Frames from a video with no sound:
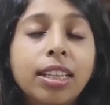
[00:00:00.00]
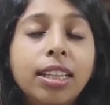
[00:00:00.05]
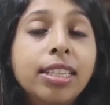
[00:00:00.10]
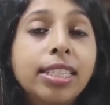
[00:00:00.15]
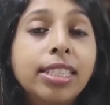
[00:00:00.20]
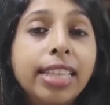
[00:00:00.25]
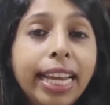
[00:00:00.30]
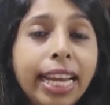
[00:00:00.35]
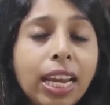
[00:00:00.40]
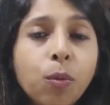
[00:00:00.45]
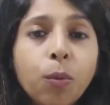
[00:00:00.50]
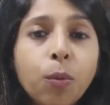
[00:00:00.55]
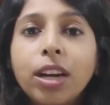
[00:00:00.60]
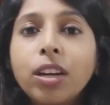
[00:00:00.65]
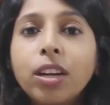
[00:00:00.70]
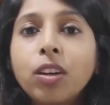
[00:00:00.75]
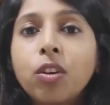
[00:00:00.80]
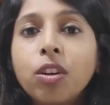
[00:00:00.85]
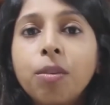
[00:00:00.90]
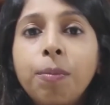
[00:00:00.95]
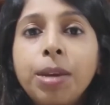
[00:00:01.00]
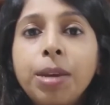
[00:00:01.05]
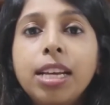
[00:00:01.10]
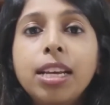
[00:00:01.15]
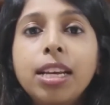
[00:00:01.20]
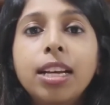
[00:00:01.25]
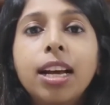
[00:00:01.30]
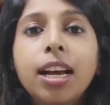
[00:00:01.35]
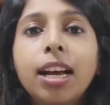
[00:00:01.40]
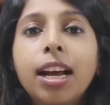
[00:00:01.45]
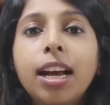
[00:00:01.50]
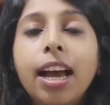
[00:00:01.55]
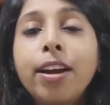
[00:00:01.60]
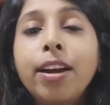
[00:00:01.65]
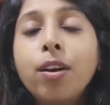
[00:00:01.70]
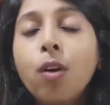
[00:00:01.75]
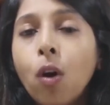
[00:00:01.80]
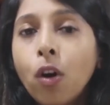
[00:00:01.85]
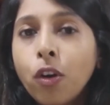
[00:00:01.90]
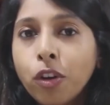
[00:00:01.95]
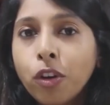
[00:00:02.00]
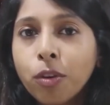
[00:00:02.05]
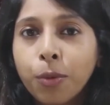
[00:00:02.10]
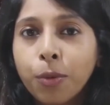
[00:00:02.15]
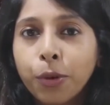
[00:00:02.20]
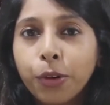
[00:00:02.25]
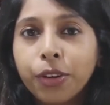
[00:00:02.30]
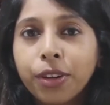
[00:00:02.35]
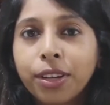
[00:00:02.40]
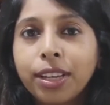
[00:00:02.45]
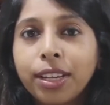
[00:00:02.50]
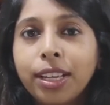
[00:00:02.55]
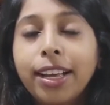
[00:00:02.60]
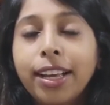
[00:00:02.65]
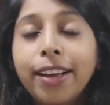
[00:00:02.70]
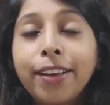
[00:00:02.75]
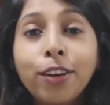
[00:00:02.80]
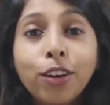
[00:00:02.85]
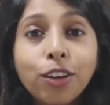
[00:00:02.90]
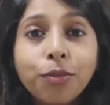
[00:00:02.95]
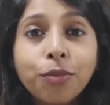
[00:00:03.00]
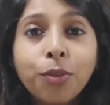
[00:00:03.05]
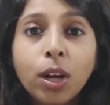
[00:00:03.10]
The second one could be an audiobook. A lot of